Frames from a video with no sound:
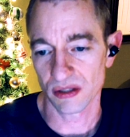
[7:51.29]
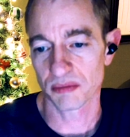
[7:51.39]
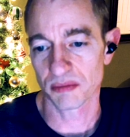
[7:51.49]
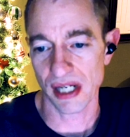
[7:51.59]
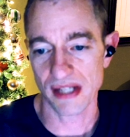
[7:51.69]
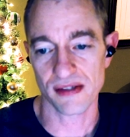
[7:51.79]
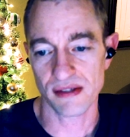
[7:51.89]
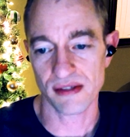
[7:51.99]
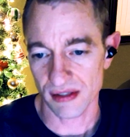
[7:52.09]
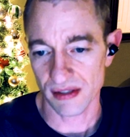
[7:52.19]

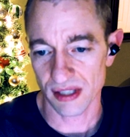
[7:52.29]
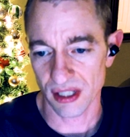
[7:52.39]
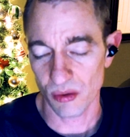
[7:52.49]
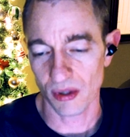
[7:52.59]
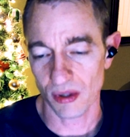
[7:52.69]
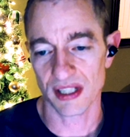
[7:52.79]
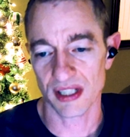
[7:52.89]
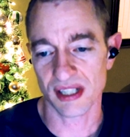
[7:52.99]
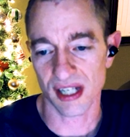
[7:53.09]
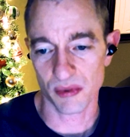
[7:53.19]
presence and quality
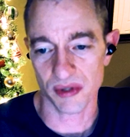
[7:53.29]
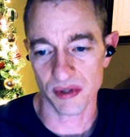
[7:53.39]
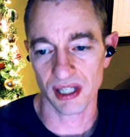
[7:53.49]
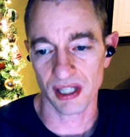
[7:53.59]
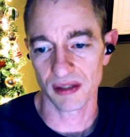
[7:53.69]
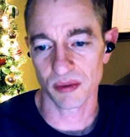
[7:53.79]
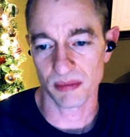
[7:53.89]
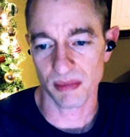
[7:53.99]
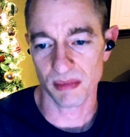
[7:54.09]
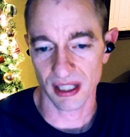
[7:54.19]
time with my
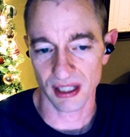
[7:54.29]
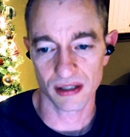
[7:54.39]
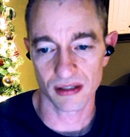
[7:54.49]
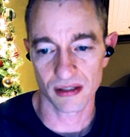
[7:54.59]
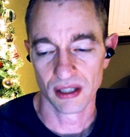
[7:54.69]
kiddo.